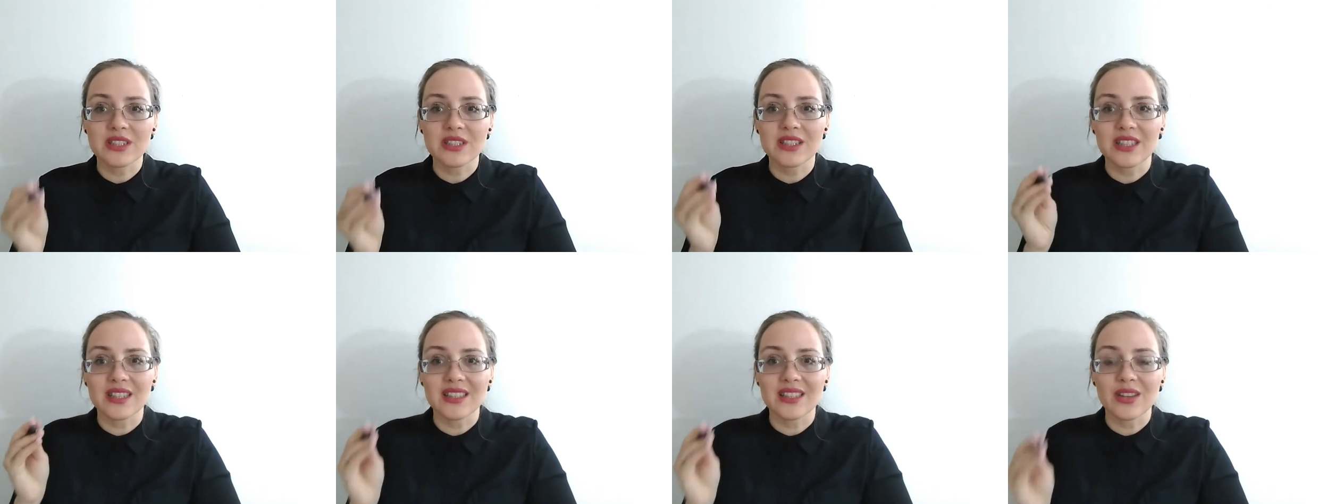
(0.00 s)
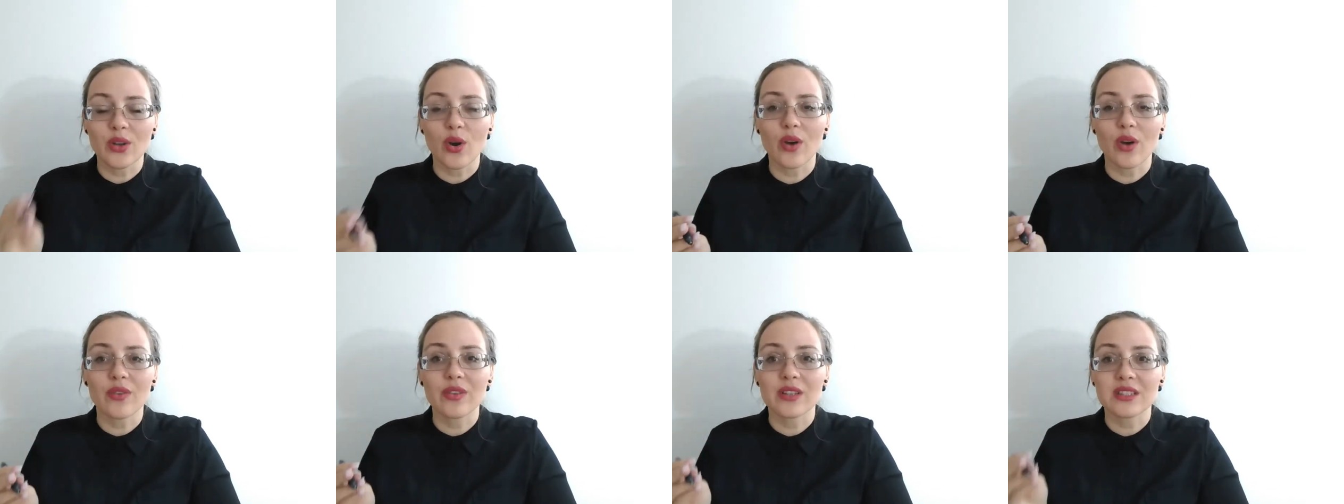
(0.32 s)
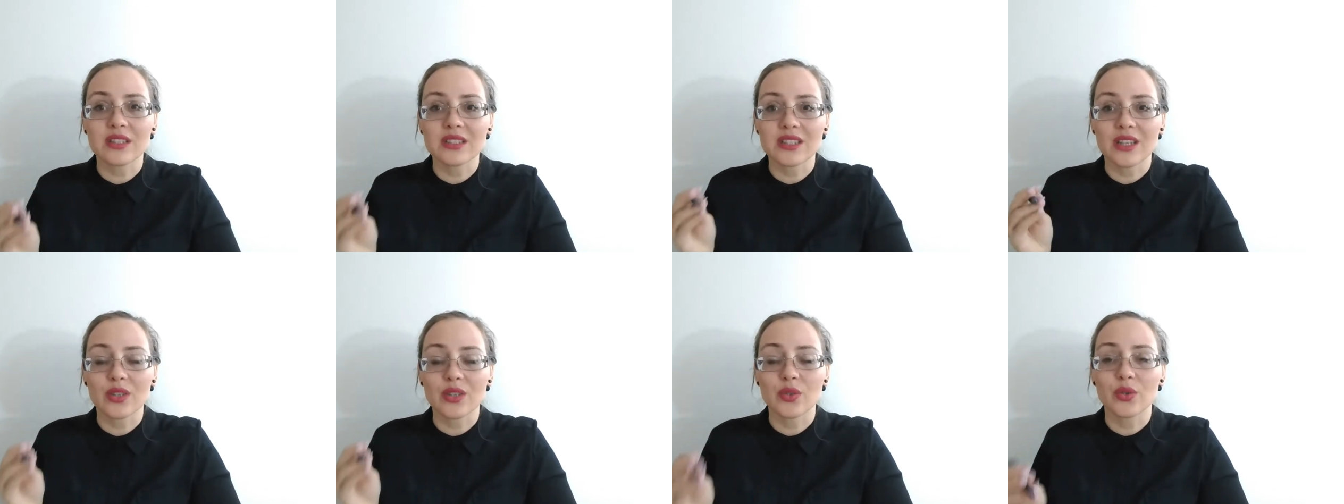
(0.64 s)
the
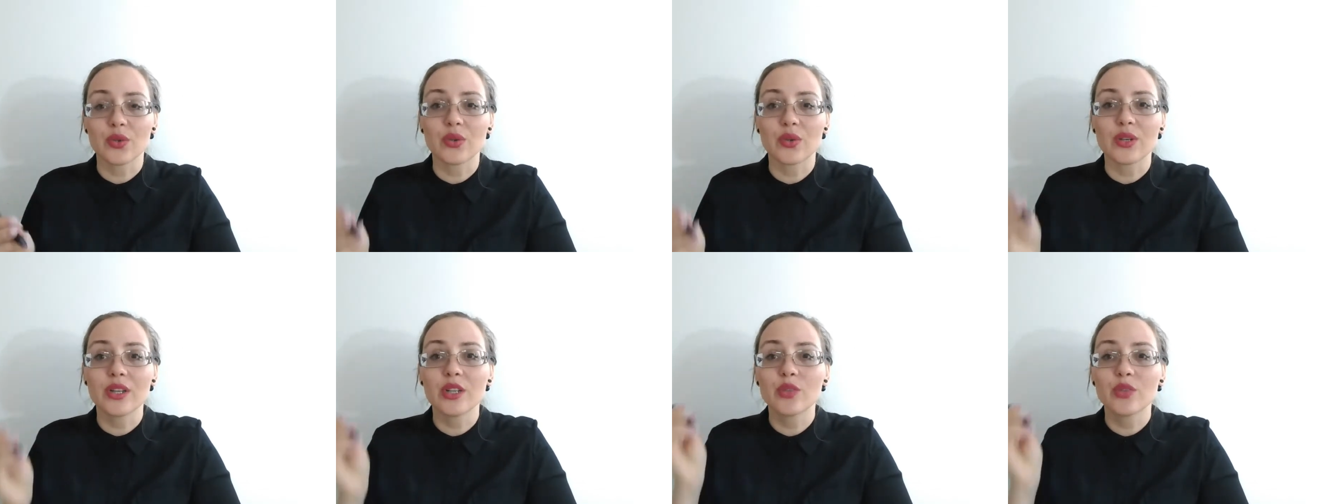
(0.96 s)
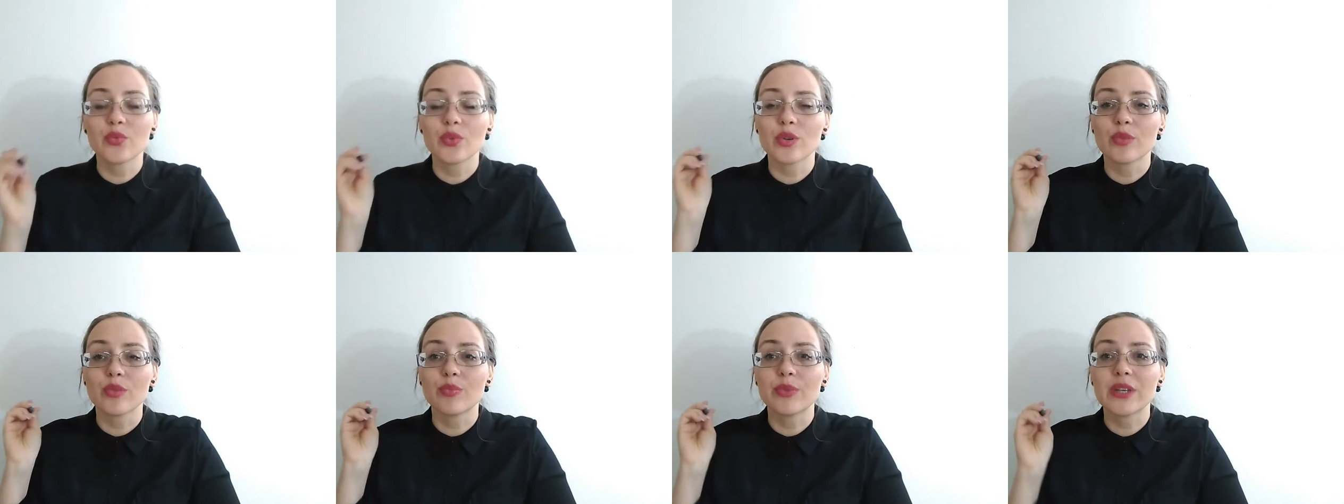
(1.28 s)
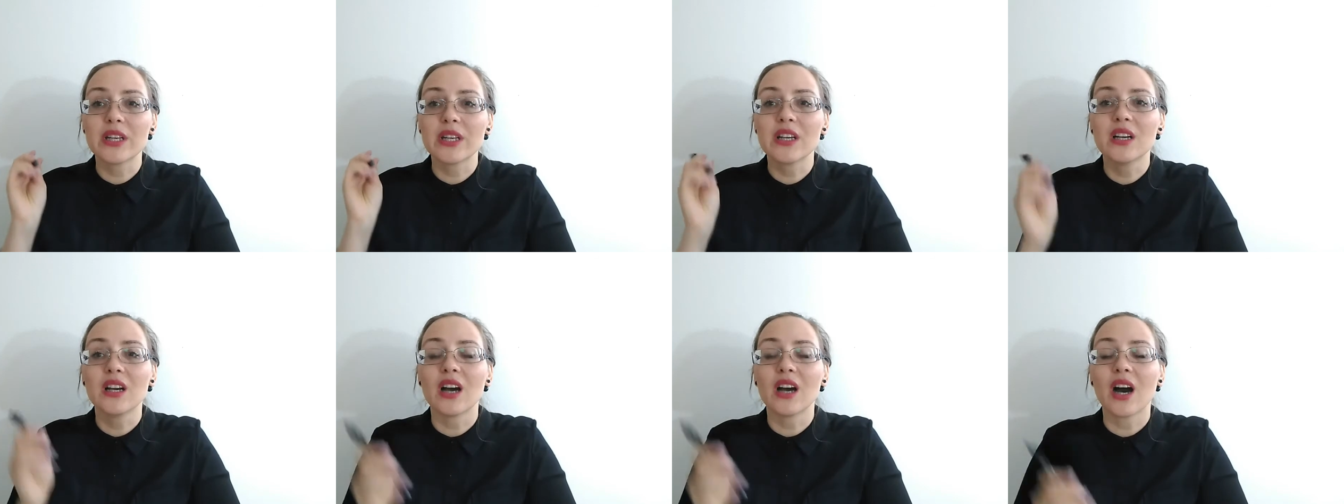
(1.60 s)
novels that you read will
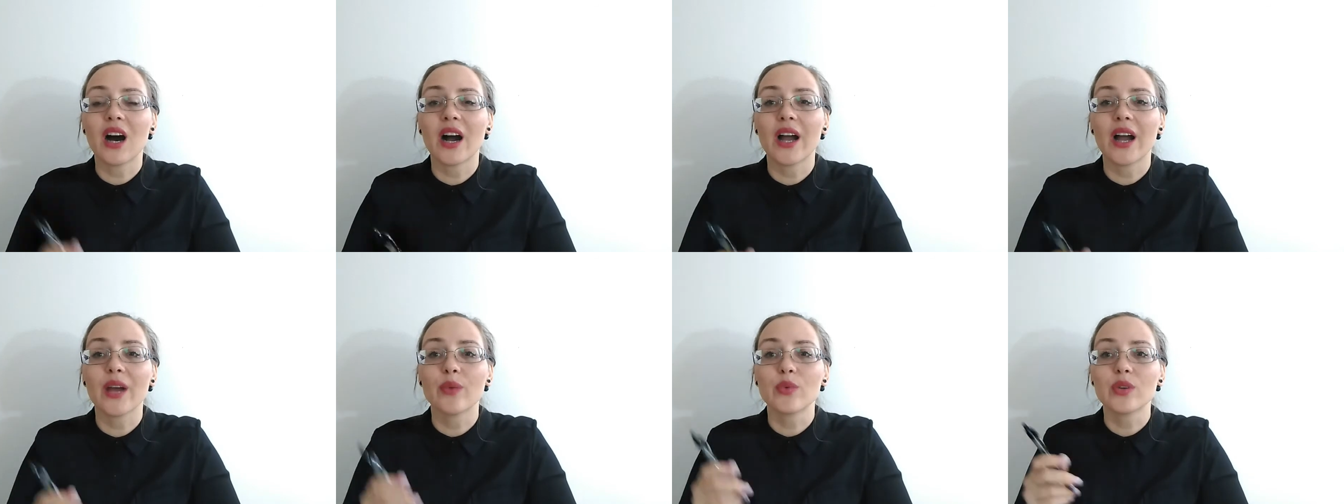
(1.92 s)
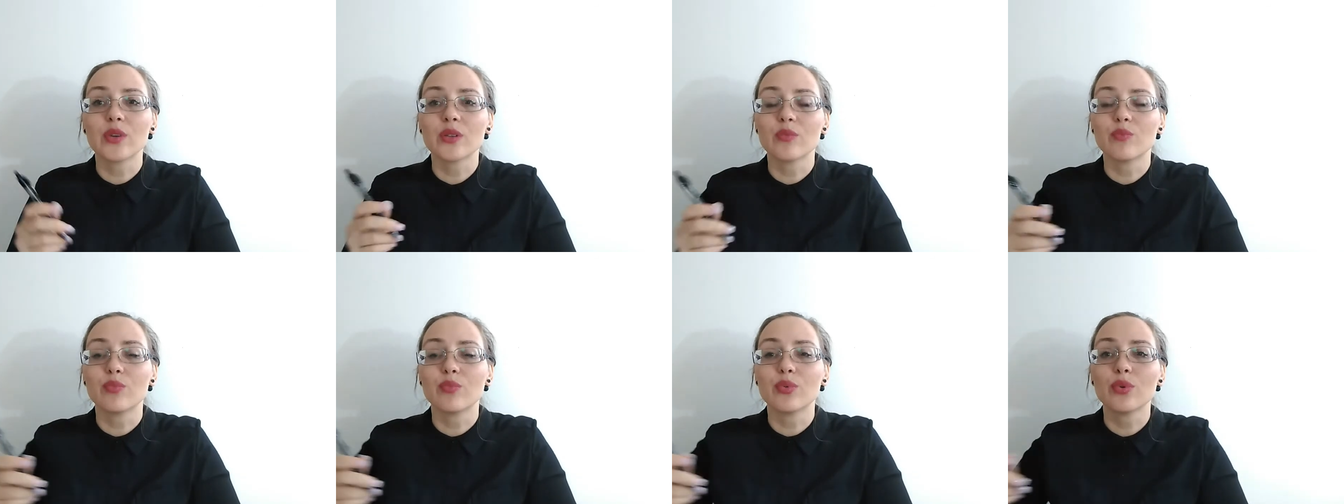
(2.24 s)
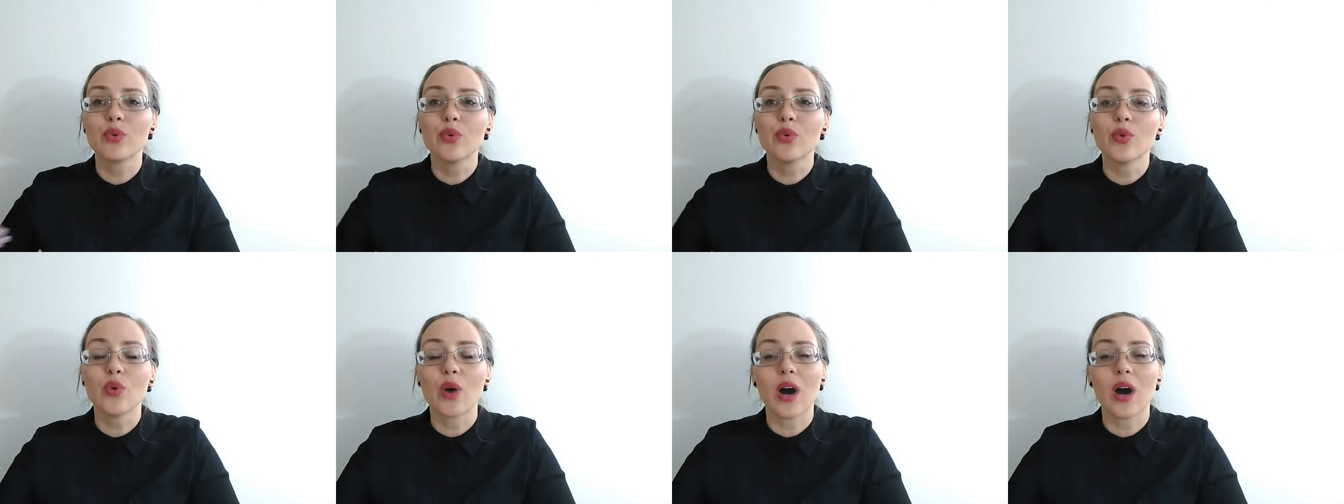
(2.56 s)
be guy with
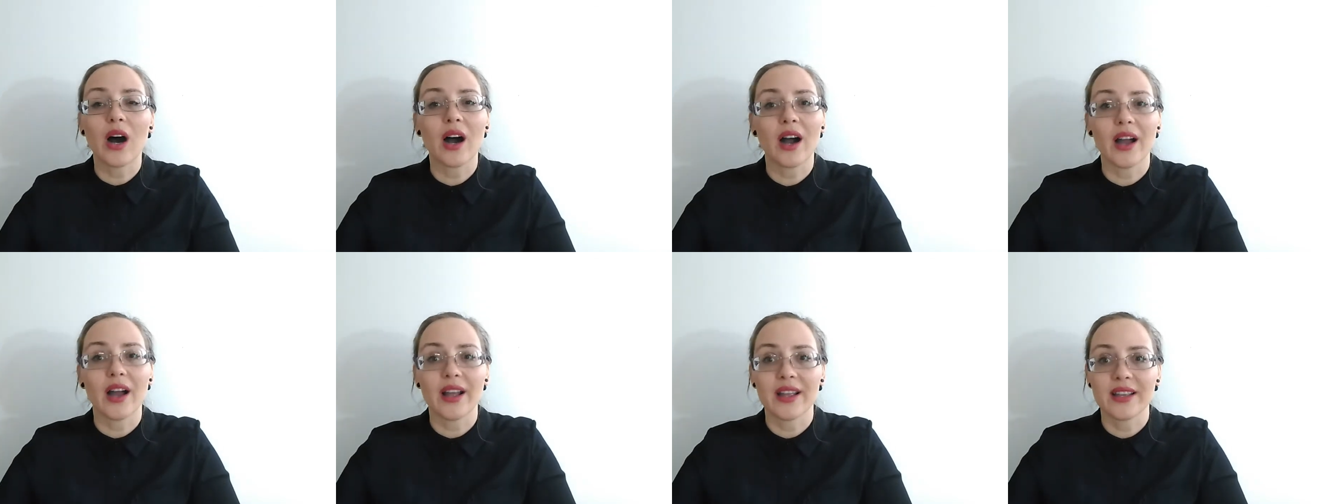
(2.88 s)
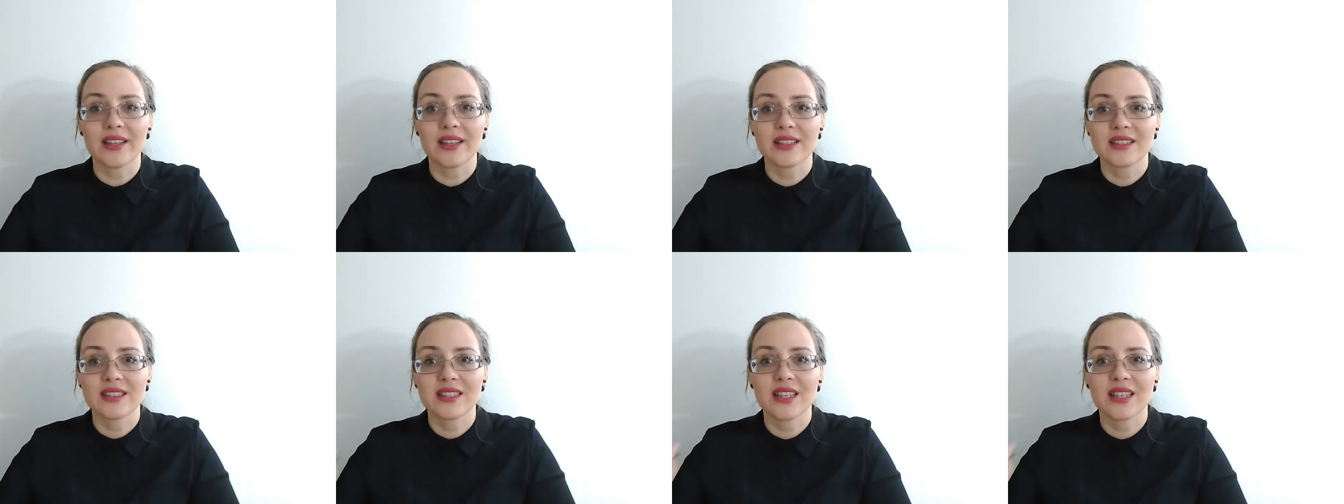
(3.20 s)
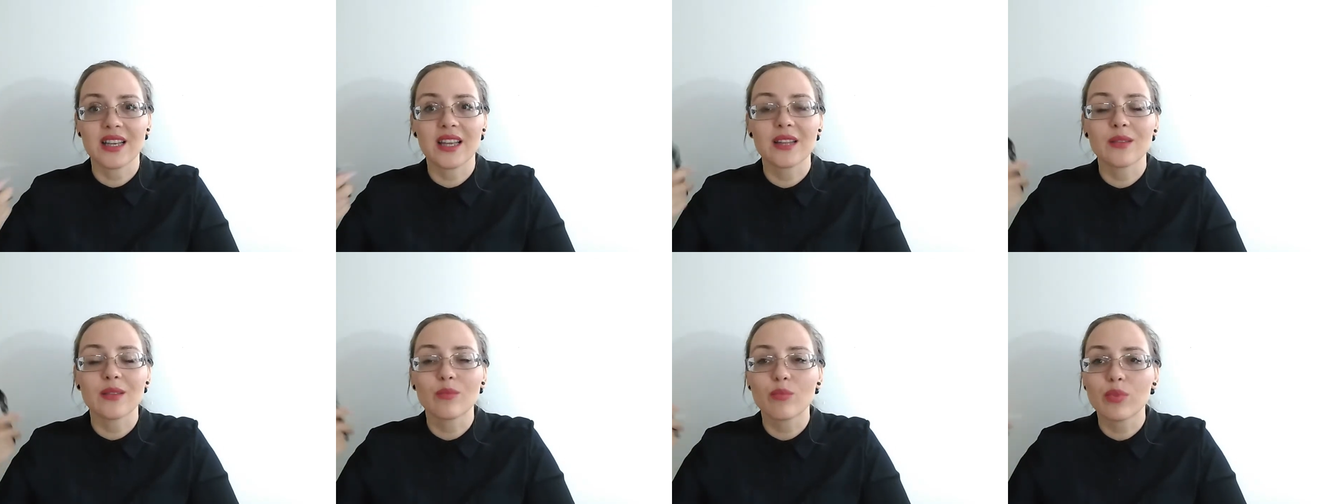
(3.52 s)
blue eyes
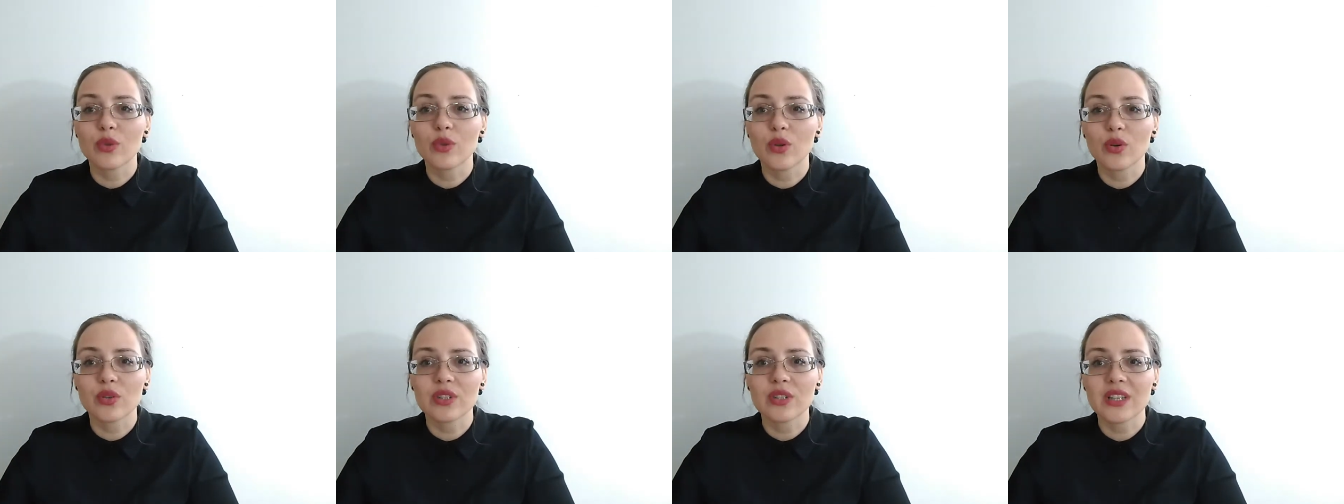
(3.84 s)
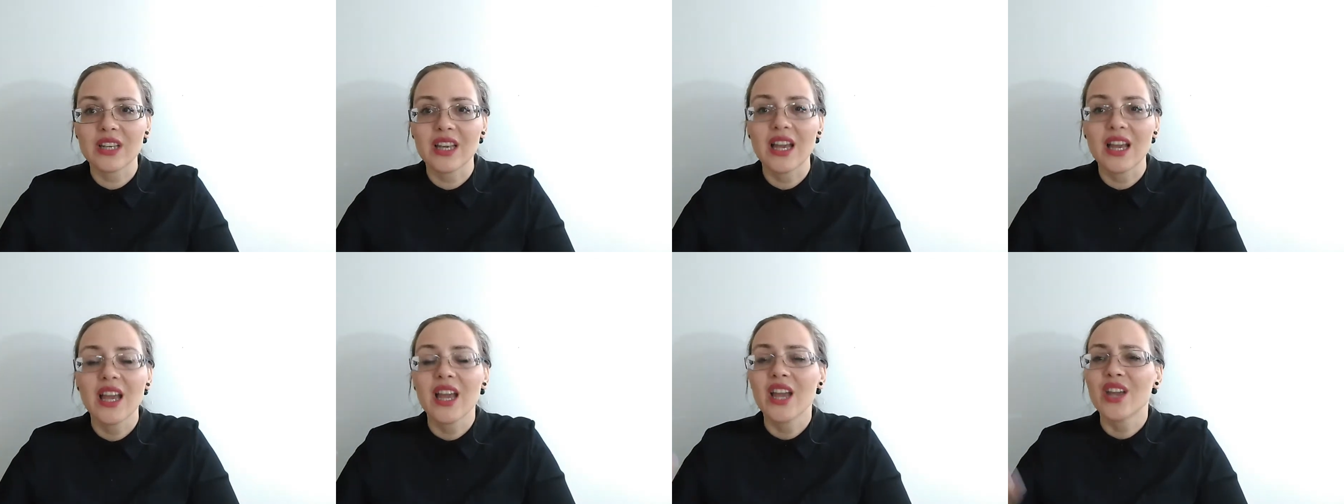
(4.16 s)
and blonde hair.